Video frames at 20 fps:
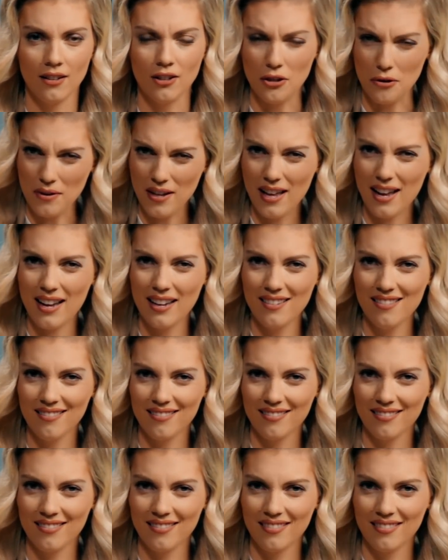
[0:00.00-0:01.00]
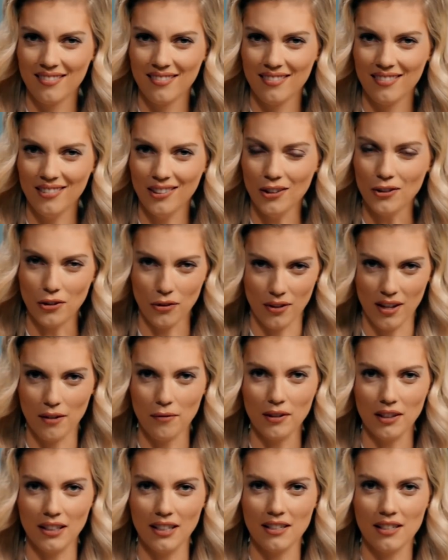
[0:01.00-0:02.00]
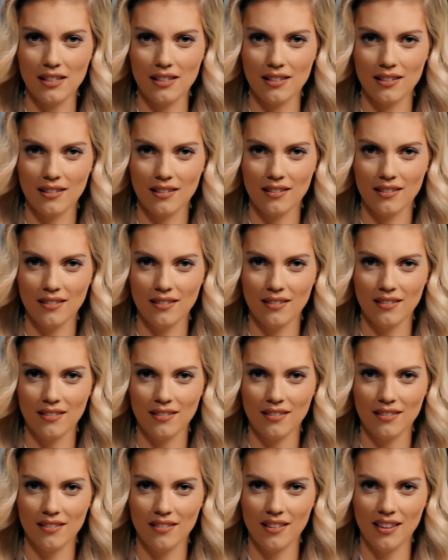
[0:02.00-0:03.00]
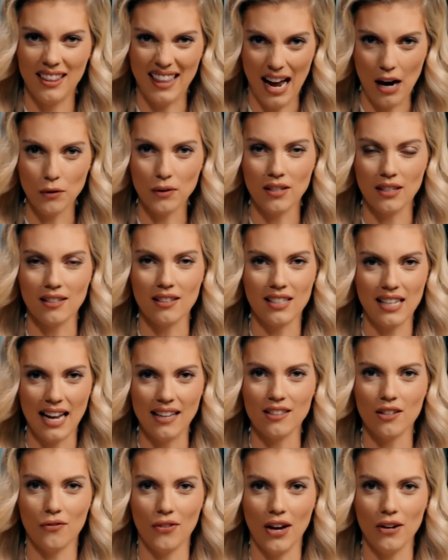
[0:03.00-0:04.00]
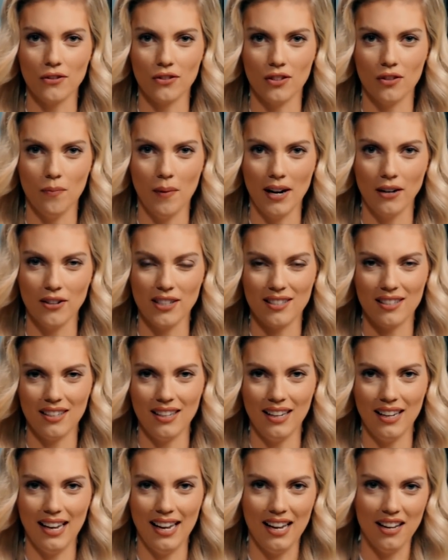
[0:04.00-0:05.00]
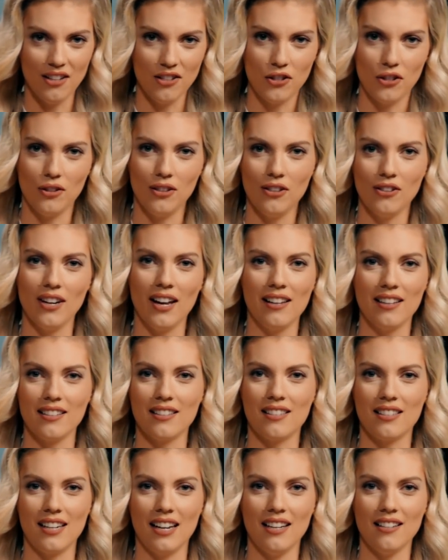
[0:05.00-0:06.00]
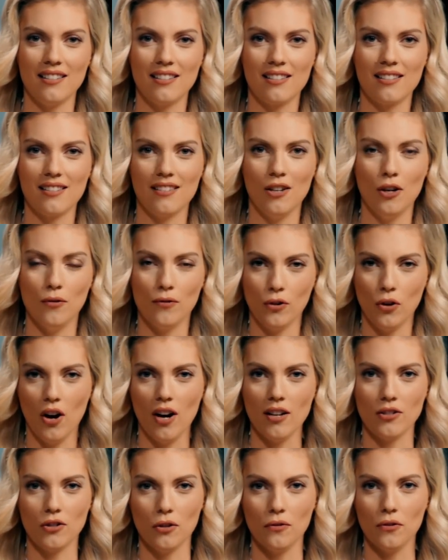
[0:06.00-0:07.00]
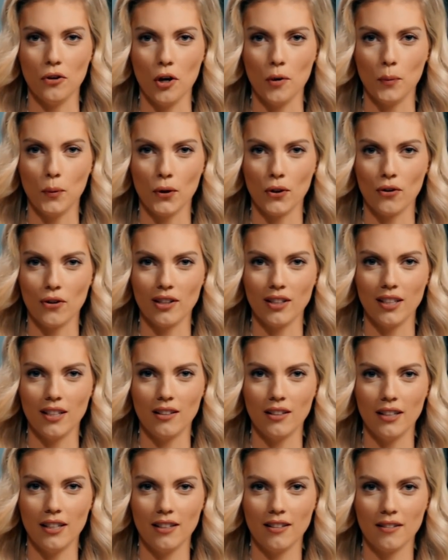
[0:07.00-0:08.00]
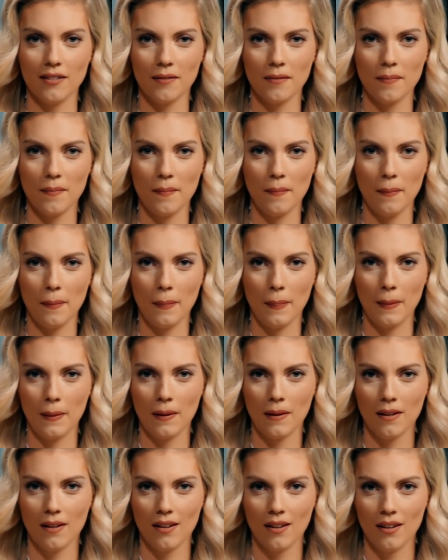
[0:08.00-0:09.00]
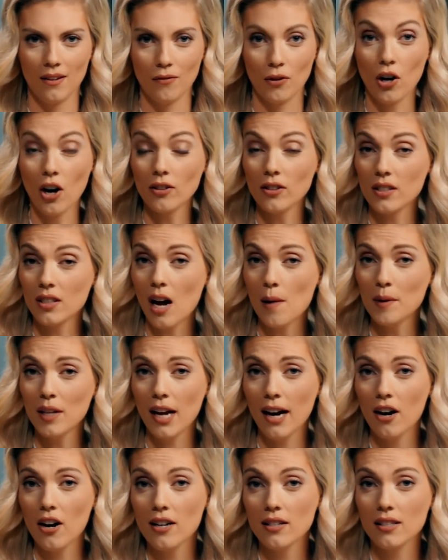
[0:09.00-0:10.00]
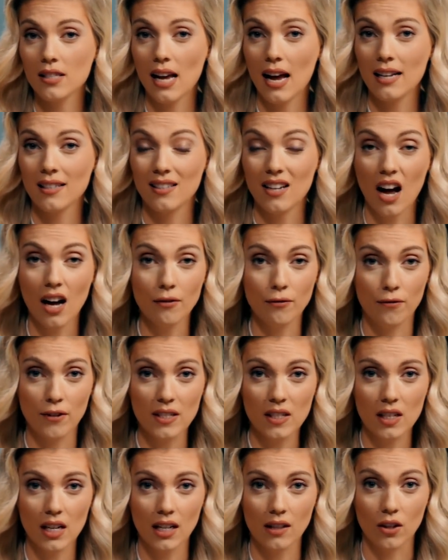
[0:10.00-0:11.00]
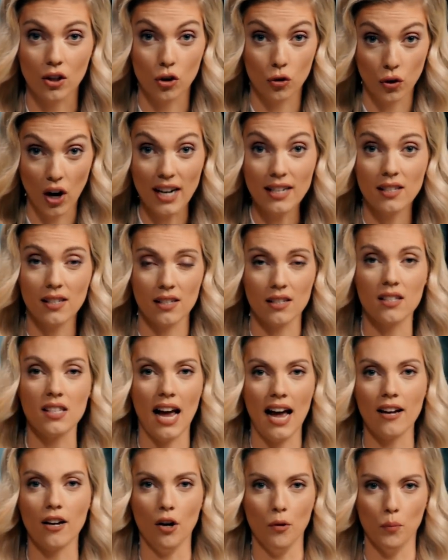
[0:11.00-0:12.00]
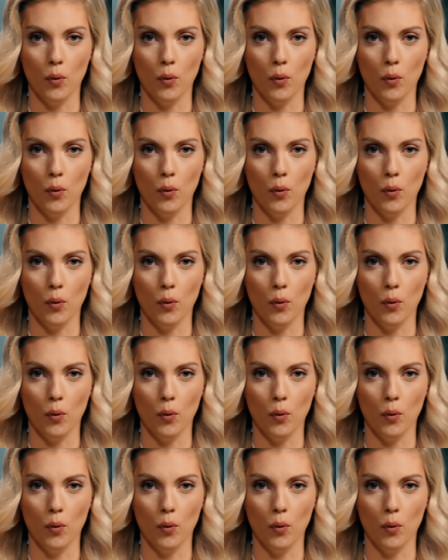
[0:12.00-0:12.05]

Do they? Or do they release thousands, tens of thousands of migrants into the United States who've crossed over our border illegally? Regardless, Kamala Harris has not visited the crisis at our